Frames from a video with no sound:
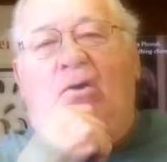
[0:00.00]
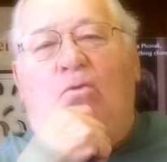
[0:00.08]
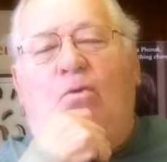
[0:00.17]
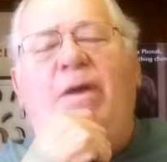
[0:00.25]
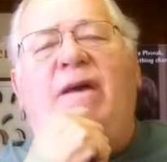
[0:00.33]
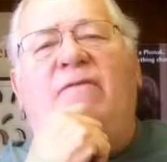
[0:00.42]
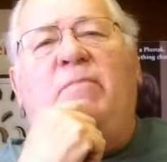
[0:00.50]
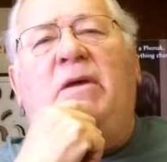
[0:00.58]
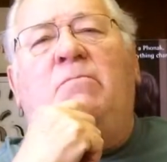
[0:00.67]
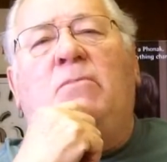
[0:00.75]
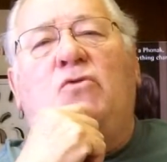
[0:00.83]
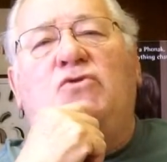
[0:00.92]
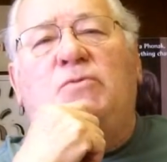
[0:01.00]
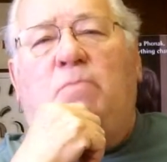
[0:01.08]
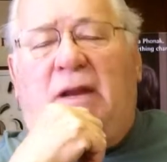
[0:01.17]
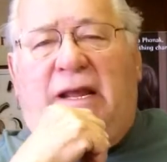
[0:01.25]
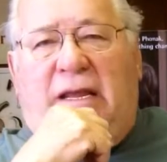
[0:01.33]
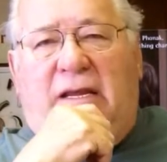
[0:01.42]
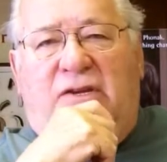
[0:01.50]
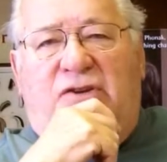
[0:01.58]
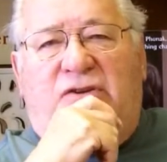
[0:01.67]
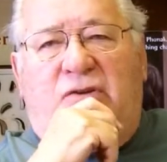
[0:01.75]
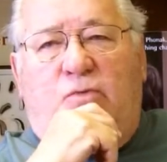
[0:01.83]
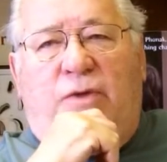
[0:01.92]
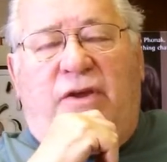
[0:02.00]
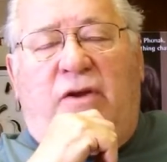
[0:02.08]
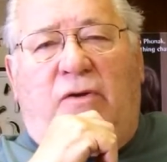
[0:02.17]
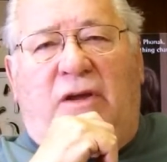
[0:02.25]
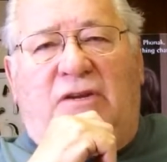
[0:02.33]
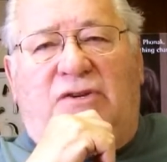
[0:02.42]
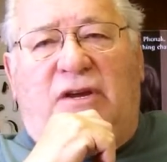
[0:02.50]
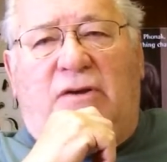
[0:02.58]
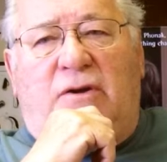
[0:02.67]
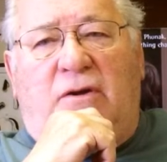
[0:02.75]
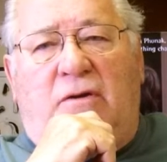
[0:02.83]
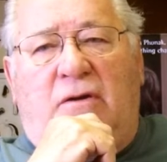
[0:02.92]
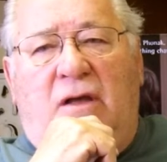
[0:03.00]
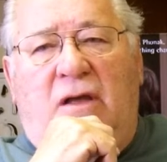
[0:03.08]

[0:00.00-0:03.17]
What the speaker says: We have been most pleased with the hearing center.